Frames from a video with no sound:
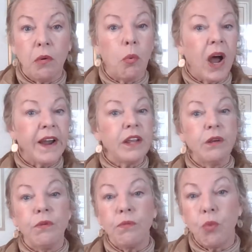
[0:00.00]
Why
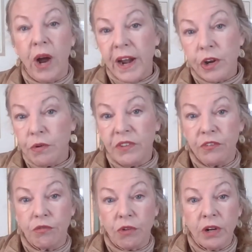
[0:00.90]
are you
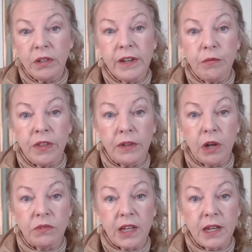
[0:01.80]
struggling with
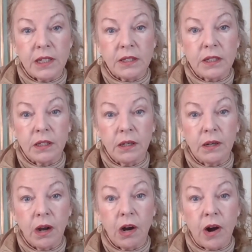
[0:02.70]
loneliness?
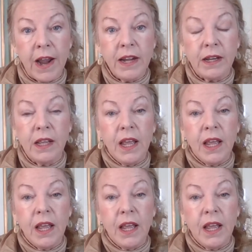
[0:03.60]
All right.